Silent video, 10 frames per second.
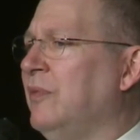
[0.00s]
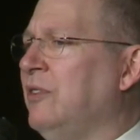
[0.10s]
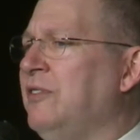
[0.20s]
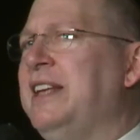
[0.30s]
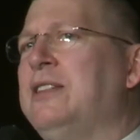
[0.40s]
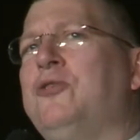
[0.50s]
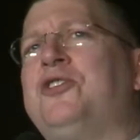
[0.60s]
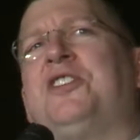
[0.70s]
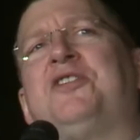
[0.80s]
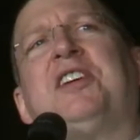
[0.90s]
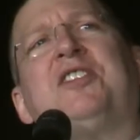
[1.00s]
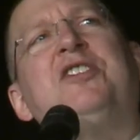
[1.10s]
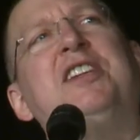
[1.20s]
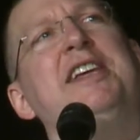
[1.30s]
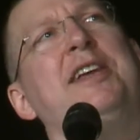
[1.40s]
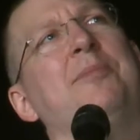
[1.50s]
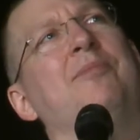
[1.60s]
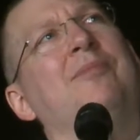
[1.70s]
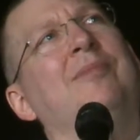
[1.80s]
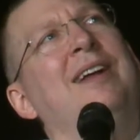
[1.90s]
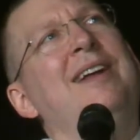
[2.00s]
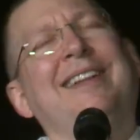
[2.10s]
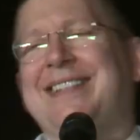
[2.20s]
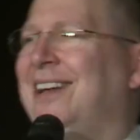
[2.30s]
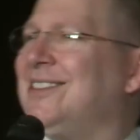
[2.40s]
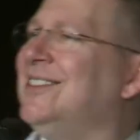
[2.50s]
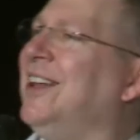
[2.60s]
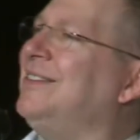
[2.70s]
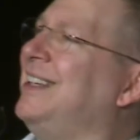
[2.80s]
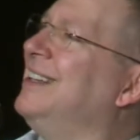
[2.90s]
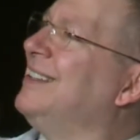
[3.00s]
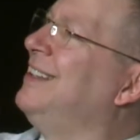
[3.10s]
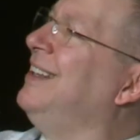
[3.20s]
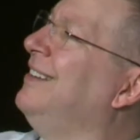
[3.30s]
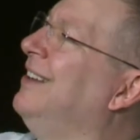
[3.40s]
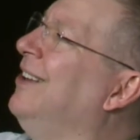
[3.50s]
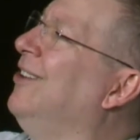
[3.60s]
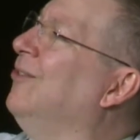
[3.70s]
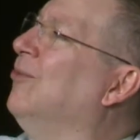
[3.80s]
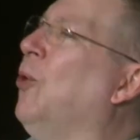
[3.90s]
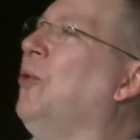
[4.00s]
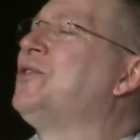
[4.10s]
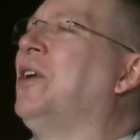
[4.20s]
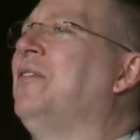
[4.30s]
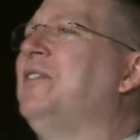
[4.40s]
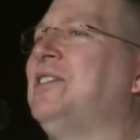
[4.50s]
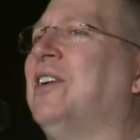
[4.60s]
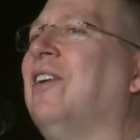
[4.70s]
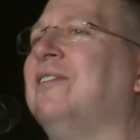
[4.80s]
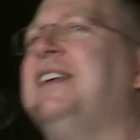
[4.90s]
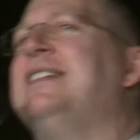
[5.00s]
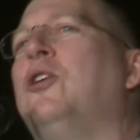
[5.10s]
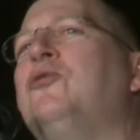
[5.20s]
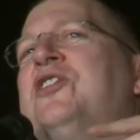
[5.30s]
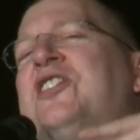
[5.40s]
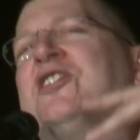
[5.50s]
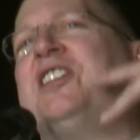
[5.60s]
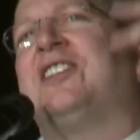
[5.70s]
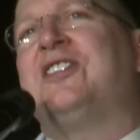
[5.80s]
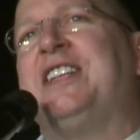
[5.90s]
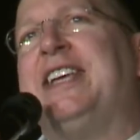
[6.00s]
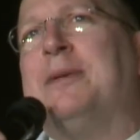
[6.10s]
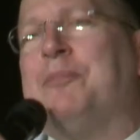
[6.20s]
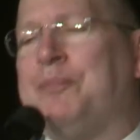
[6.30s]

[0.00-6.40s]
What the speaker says: The logistics team. Sounds lovely, doesn't it? Rolls off the tongue. The logistics team.